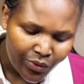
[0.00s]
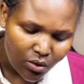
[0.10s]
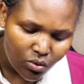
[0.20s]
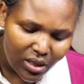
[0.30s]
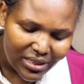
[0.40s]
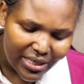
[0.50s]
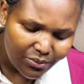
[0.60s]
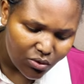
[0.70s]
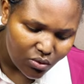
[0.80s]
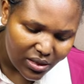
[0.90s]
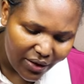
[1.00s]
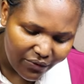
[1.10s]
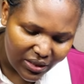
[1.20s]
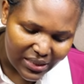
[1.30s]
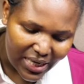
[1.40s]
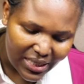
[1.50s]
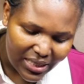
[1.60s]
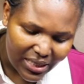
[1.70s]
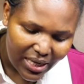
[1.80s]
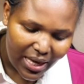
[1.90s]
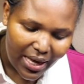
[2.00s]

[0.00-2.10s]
So the gemstones are very tiny.